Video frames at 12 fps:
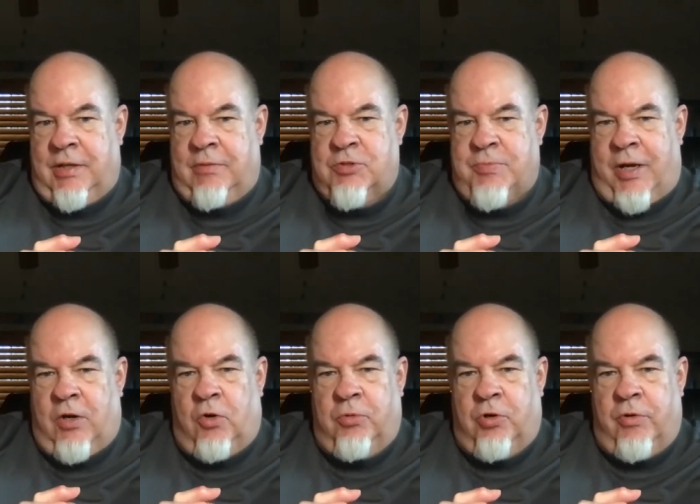That was my
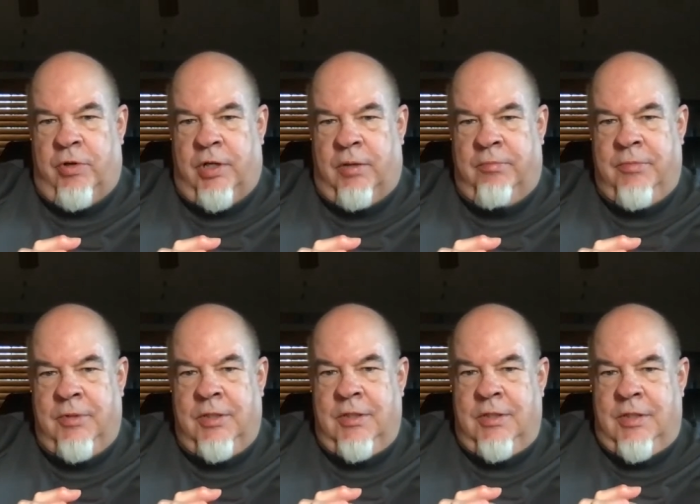home growing up,
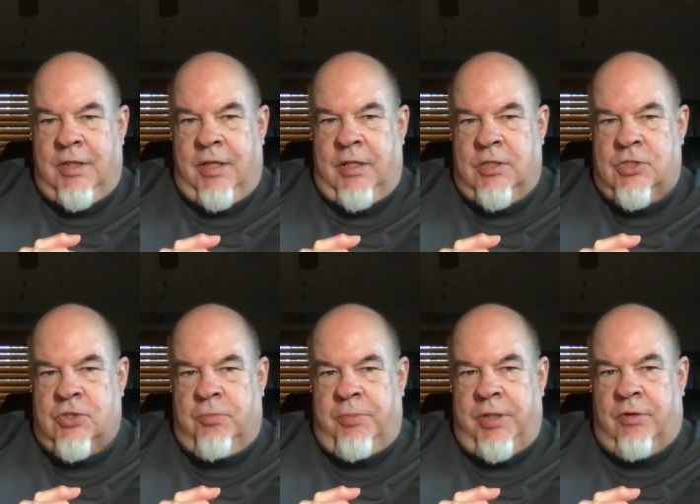and so
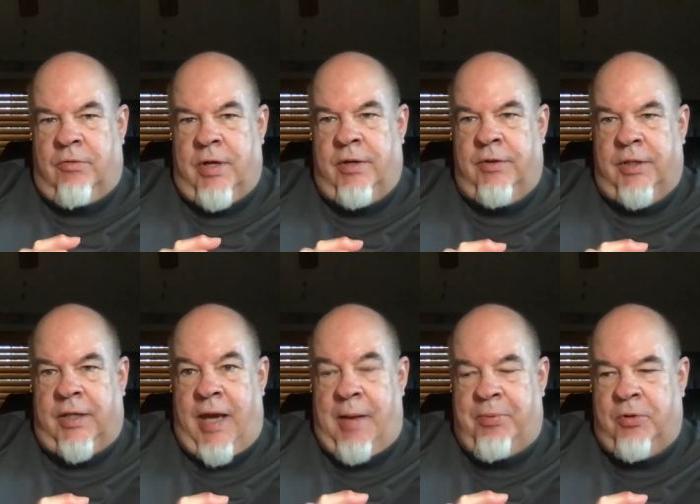being around the
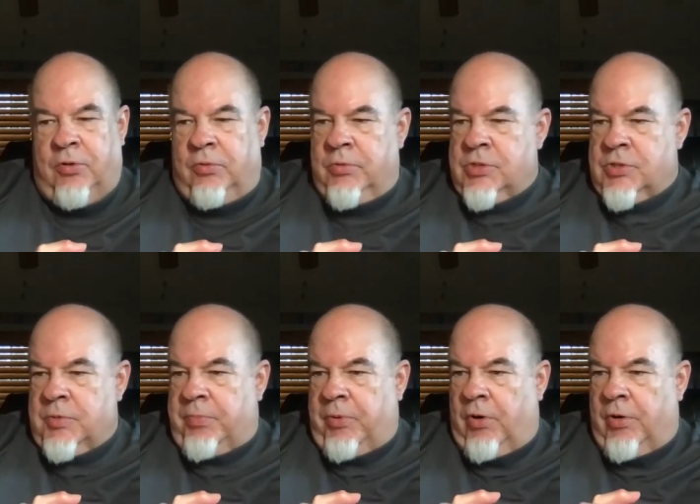capital was a
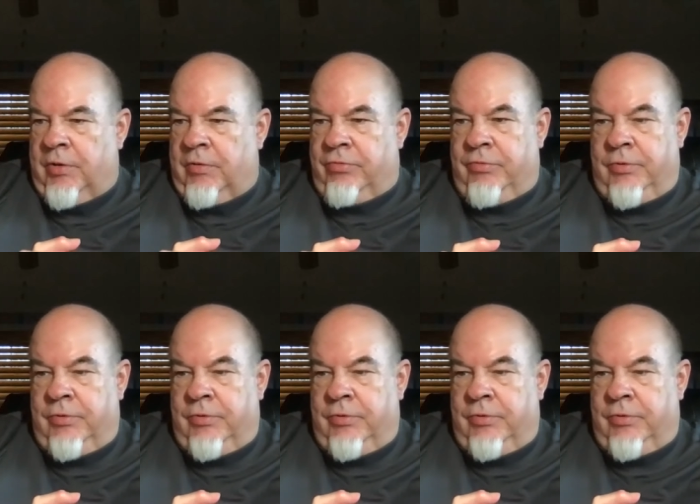part of